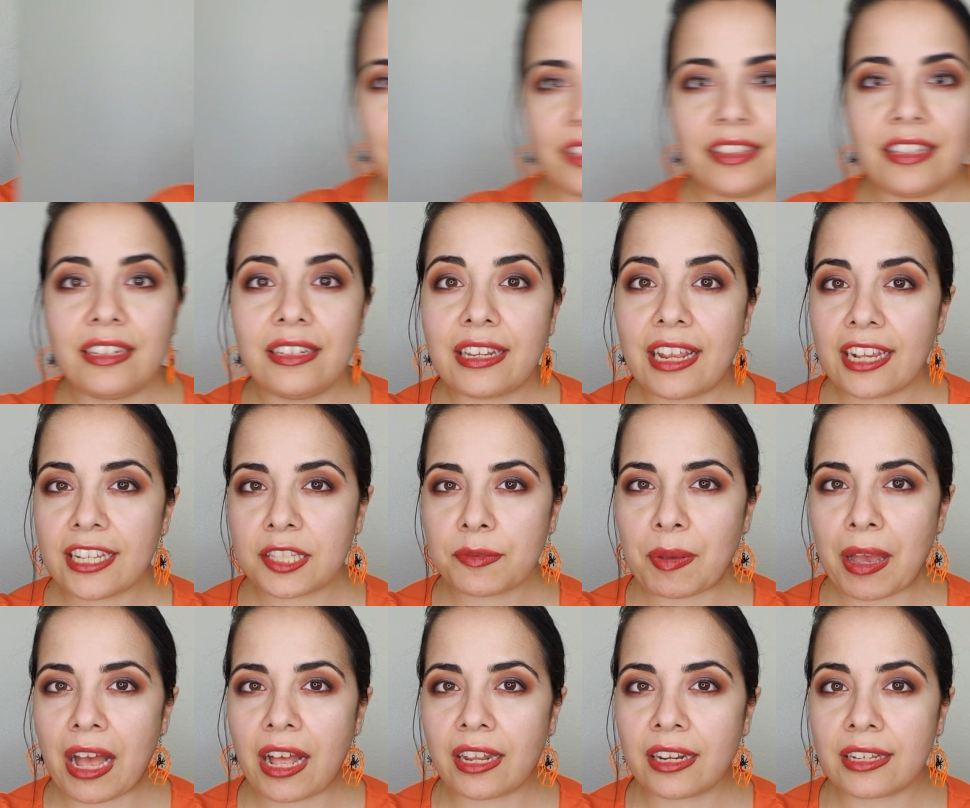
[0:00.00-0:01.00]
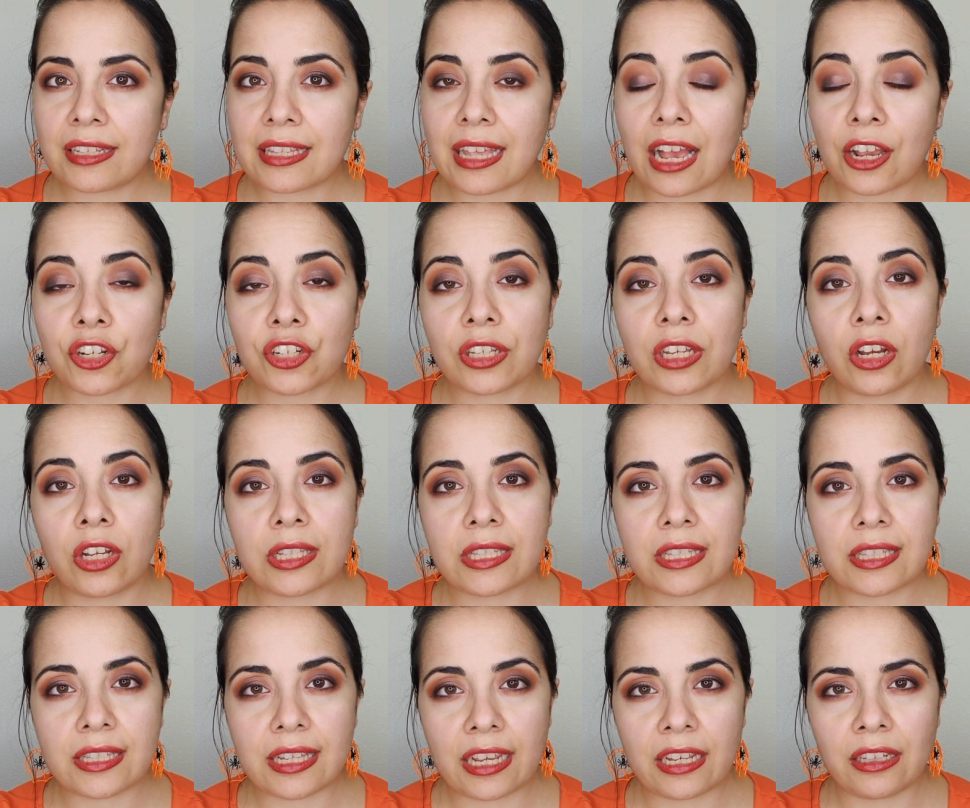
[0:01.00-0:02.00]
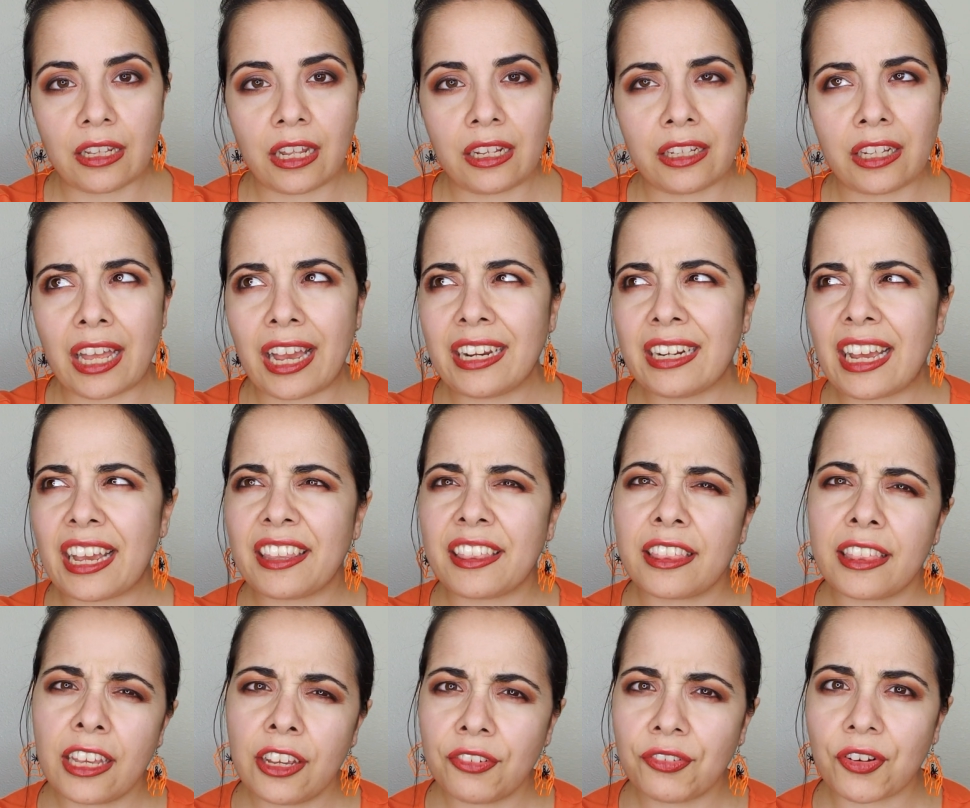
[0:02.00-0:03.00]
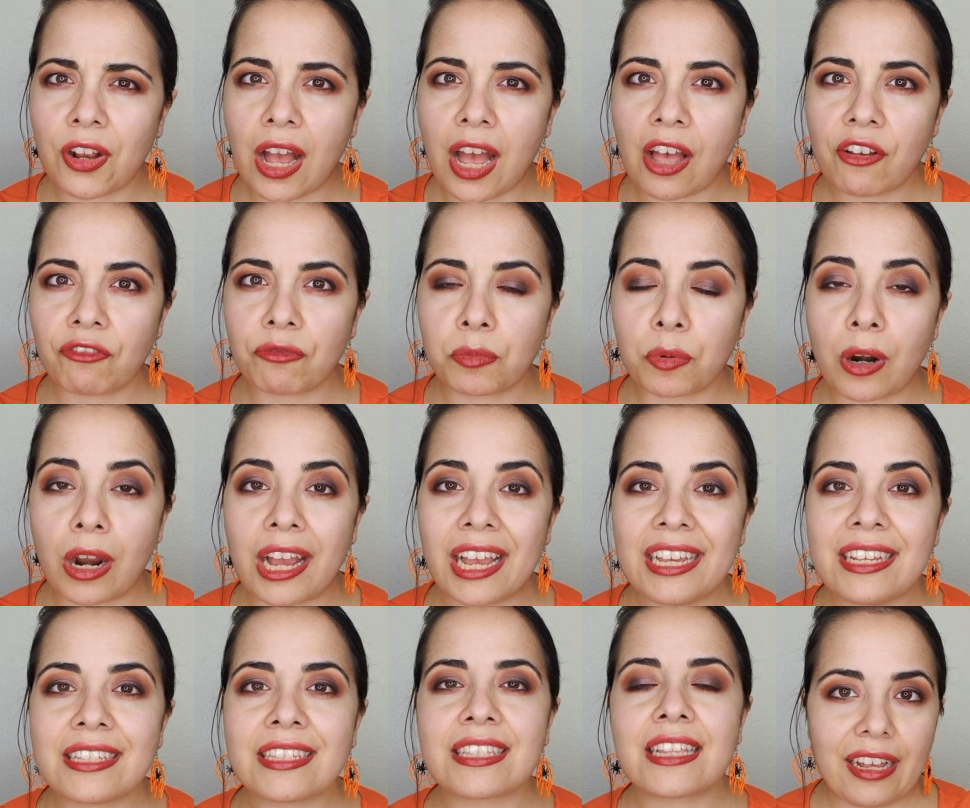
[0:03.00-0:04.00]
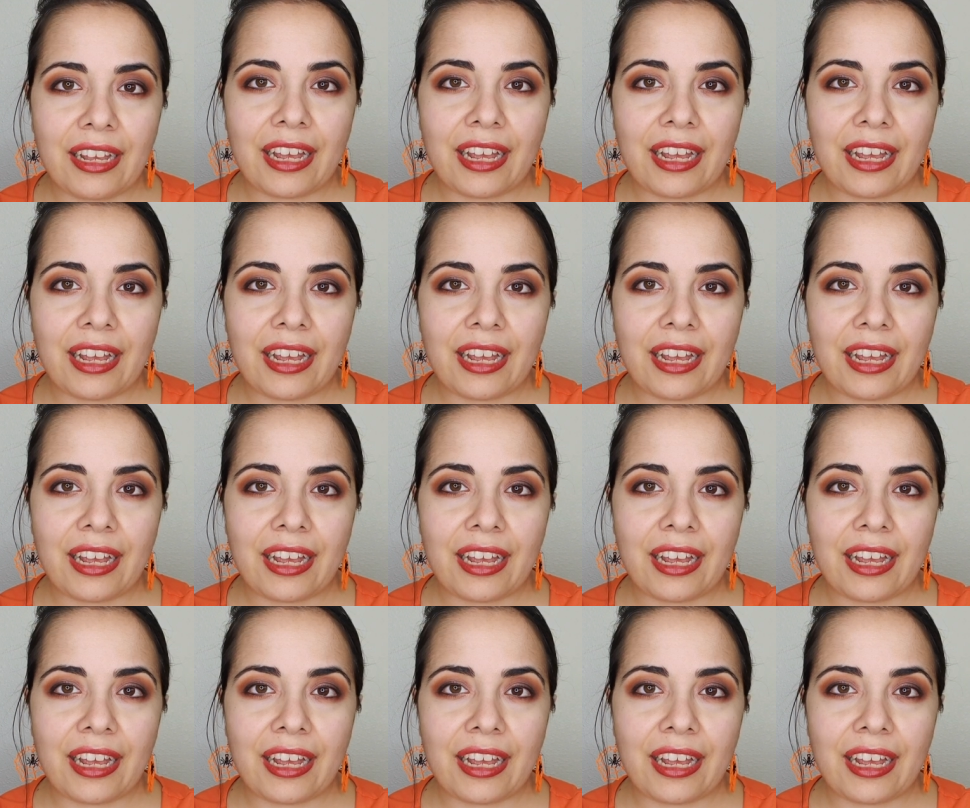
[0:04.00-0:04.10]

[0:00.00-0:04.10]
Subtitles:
The next palette is actually on sale online, I think for half price,